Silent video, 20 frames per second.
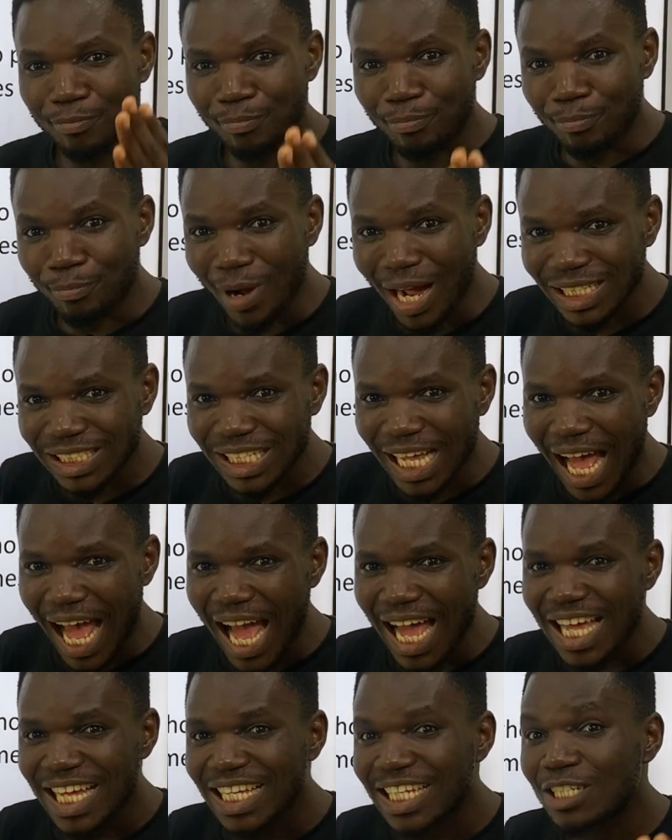matter
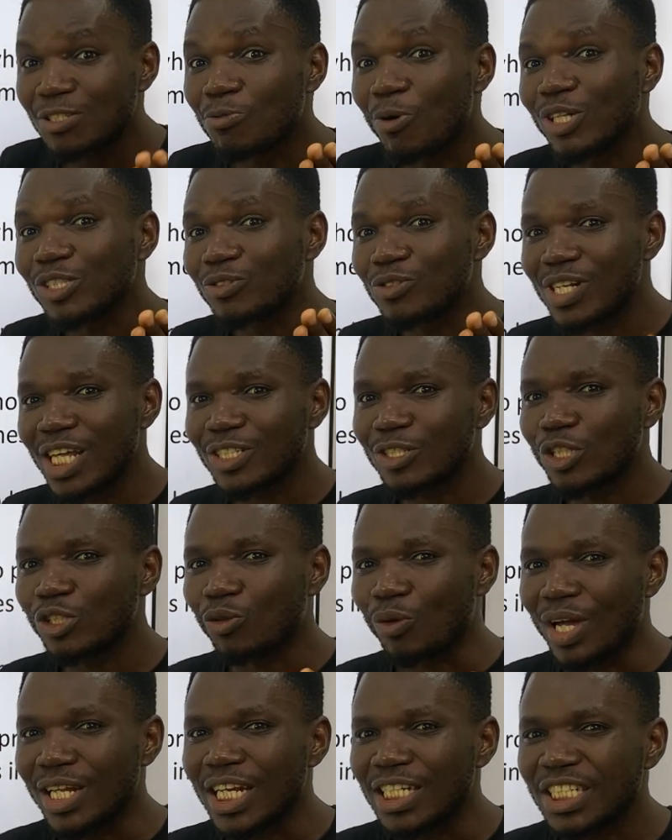in relation to
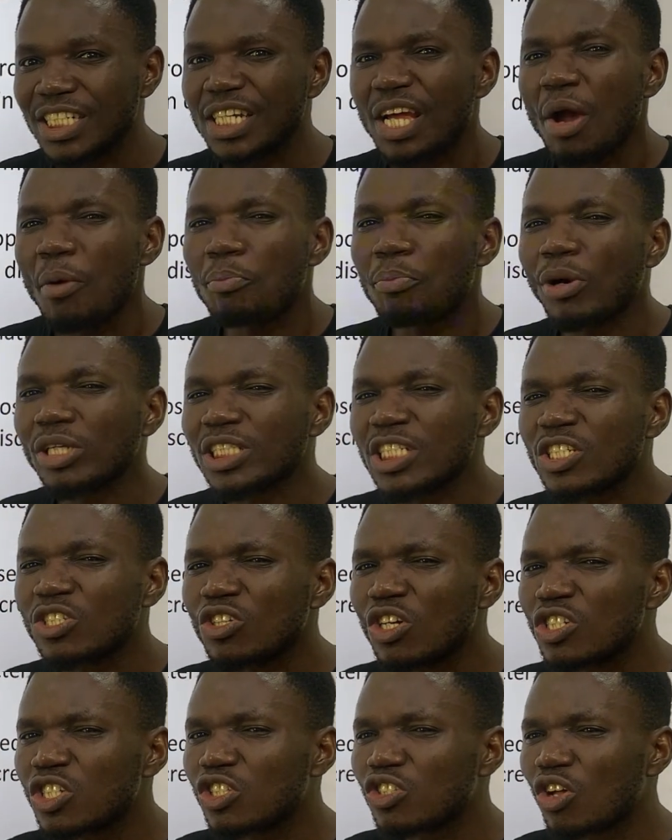energy, but it's
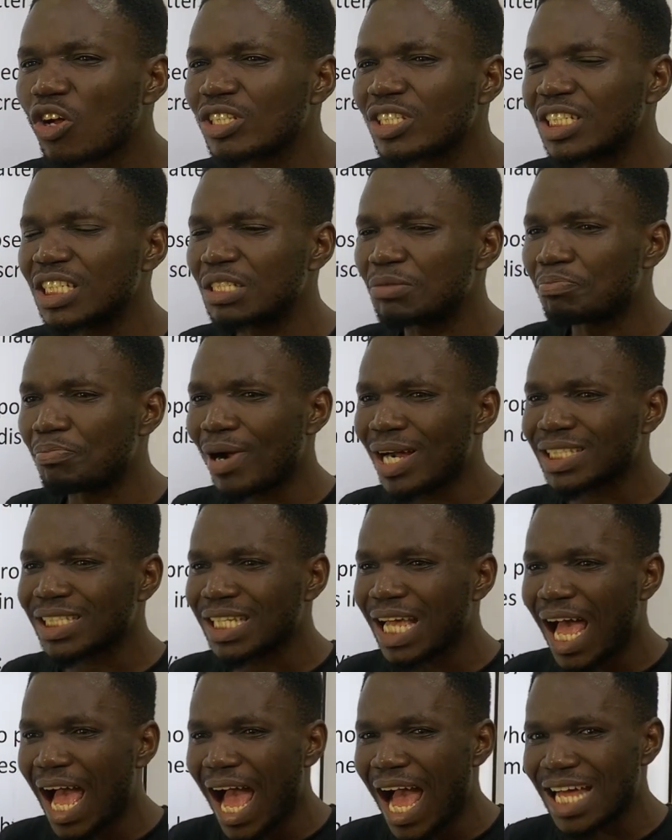not studying
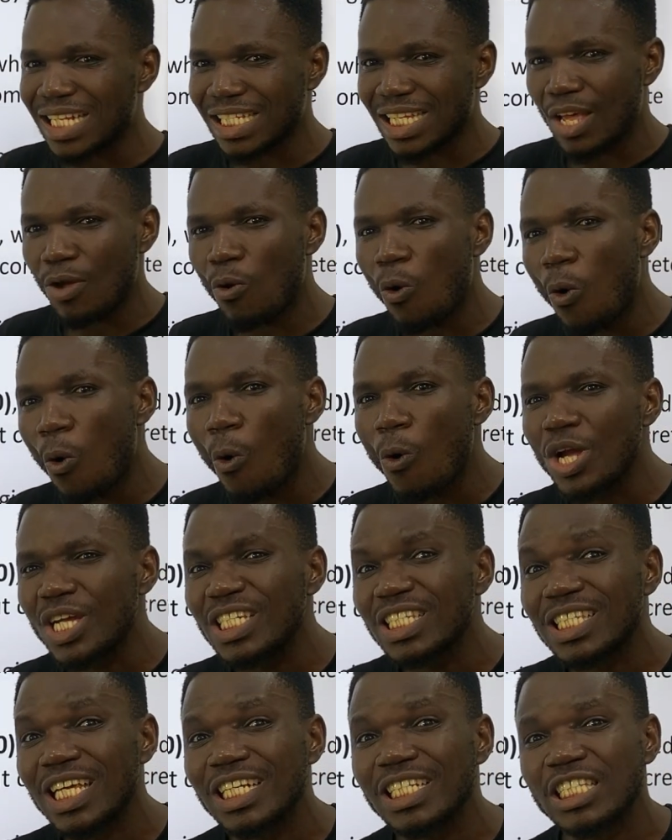matter as a whole.
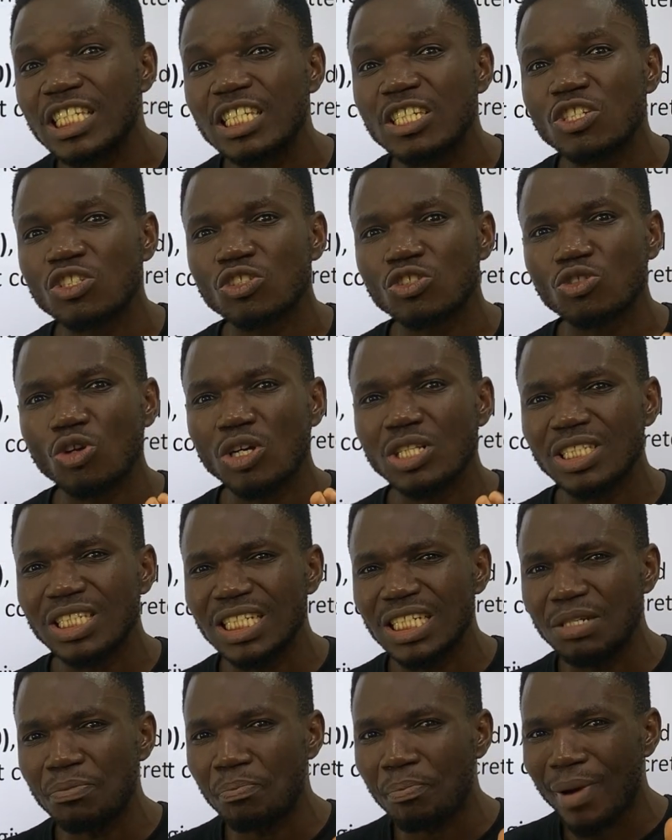Instead, it is
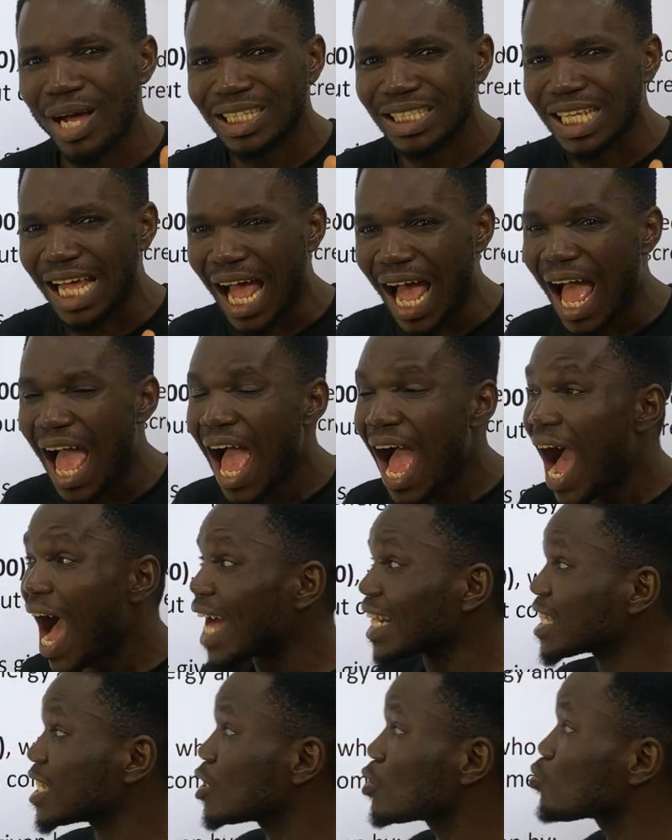studying matter
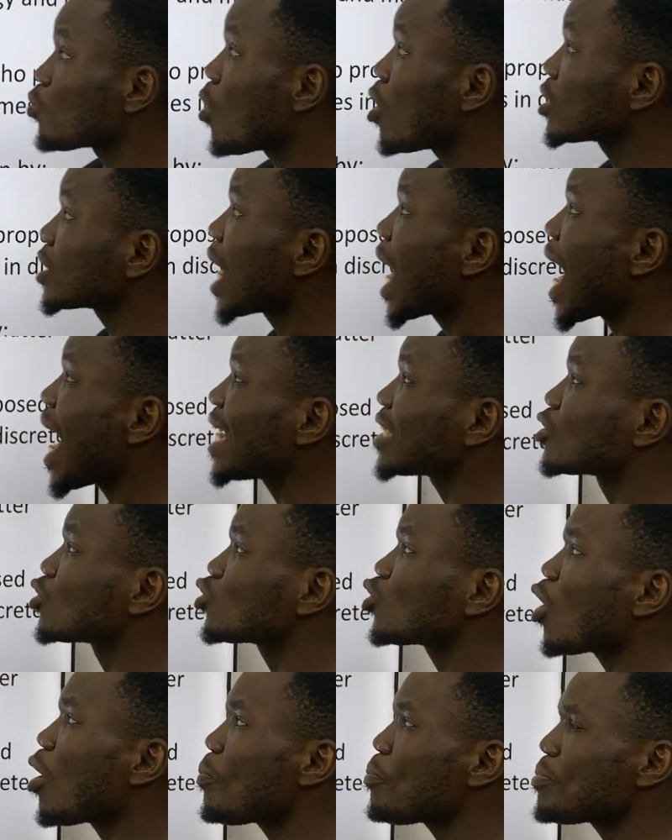at its
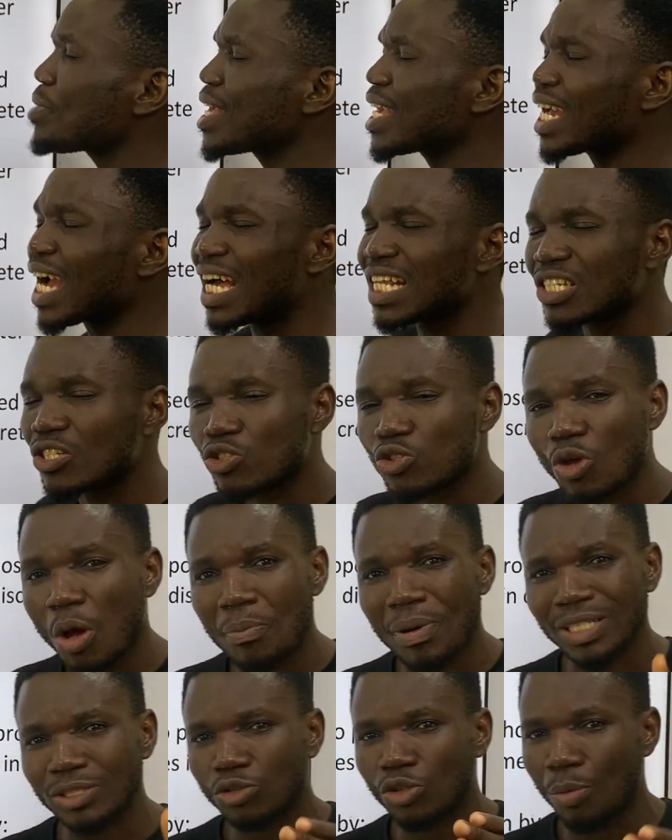atomic and
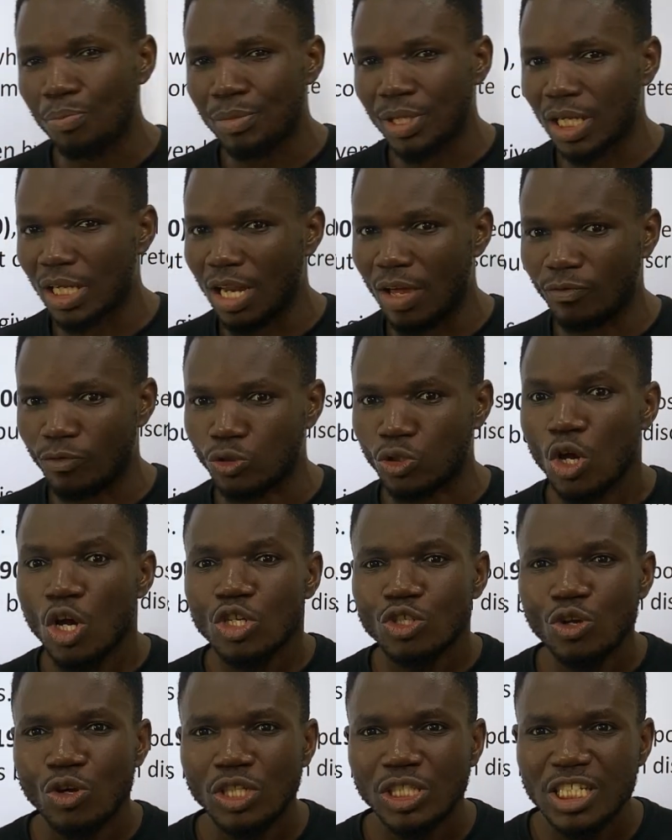subatomic levels.
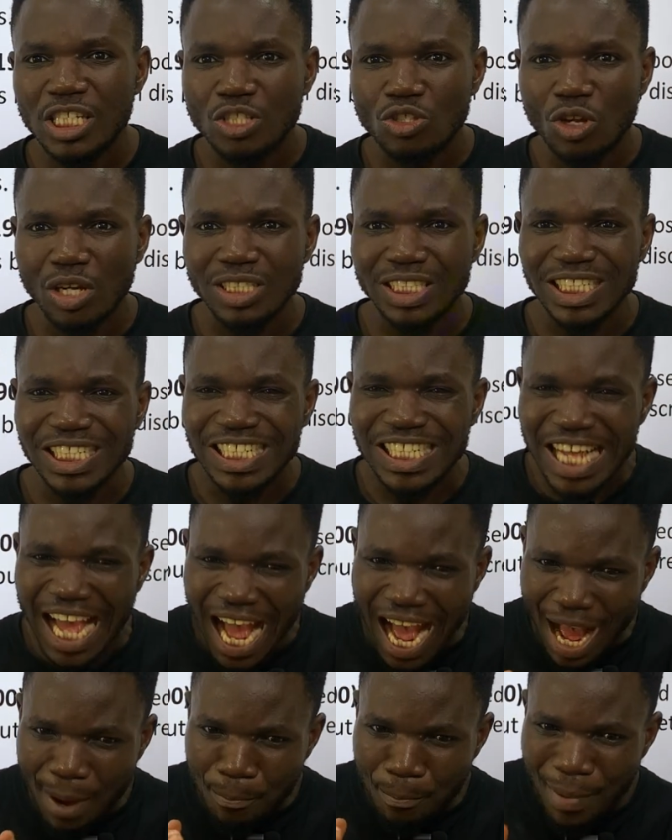So it is studying
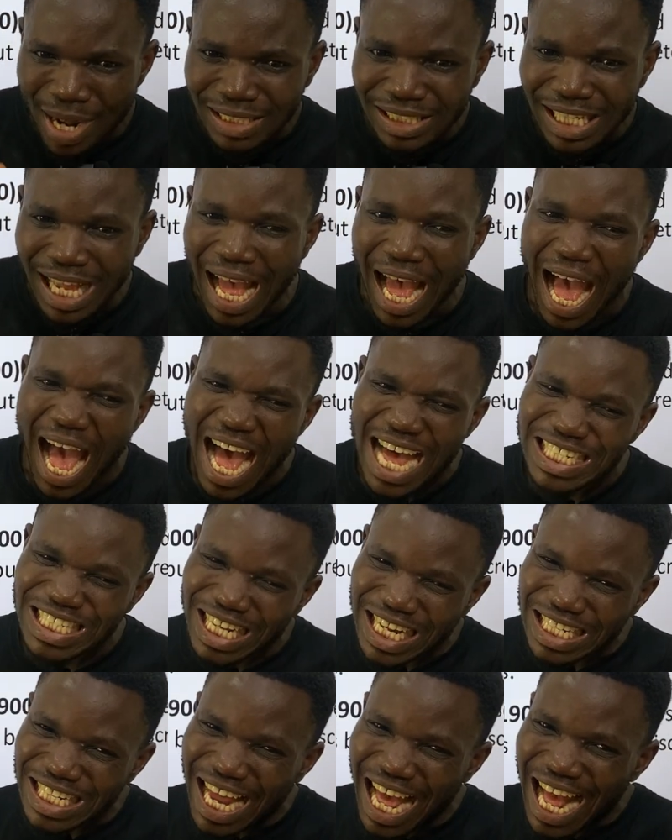matter as
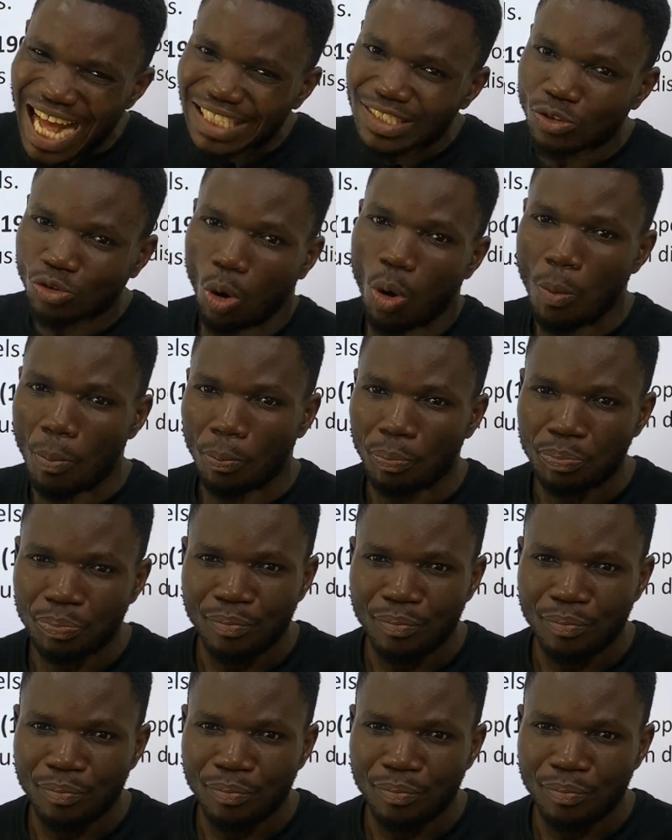an atom